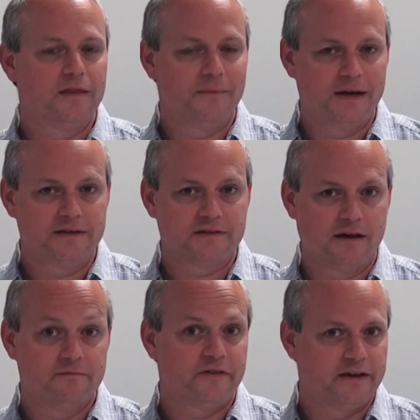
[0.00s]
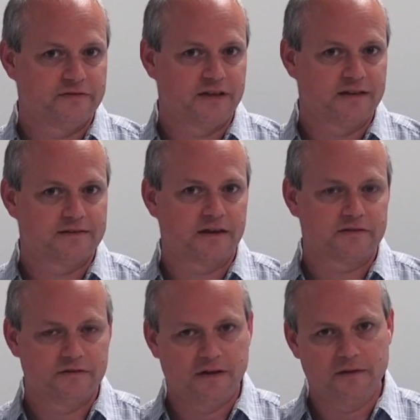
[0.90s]
on the
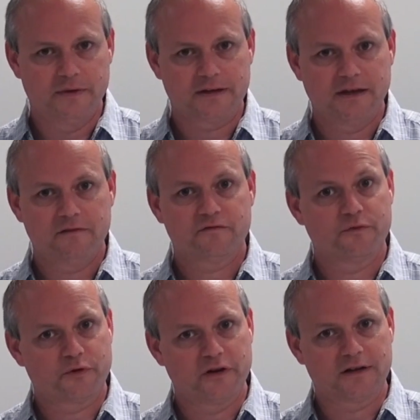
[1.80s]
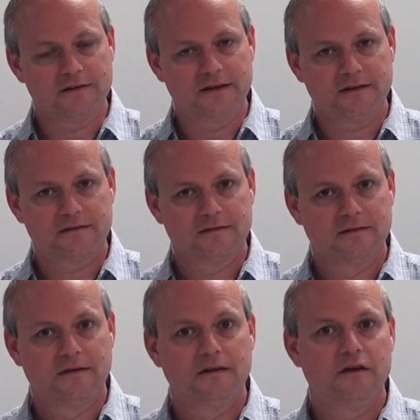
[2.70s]
MitySOM-5CSX development kit from Critical Link.
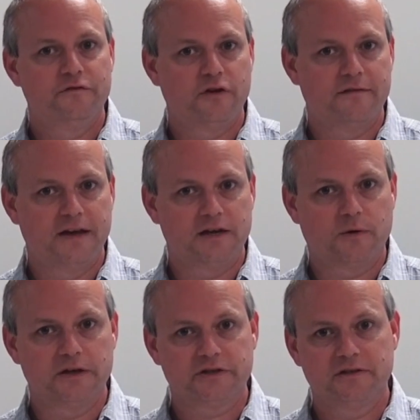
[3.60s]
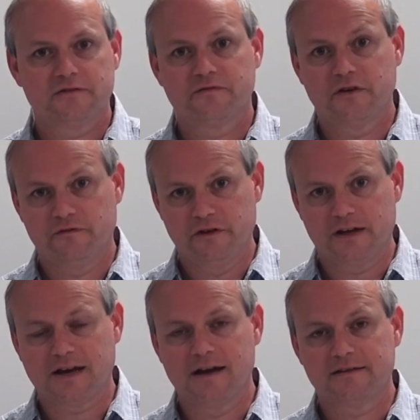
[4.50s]
If you have any questions, feel free
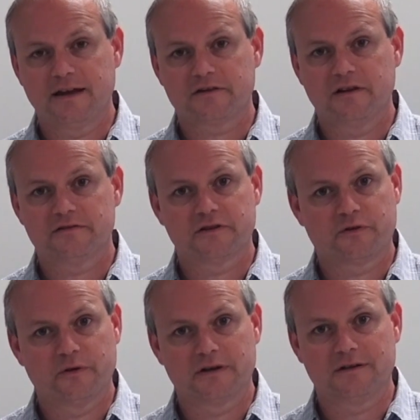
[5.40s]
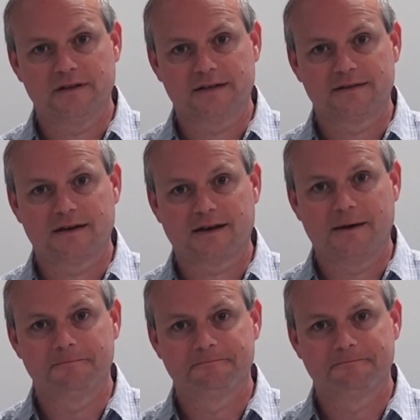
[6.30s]
to contact us at criticallink.com.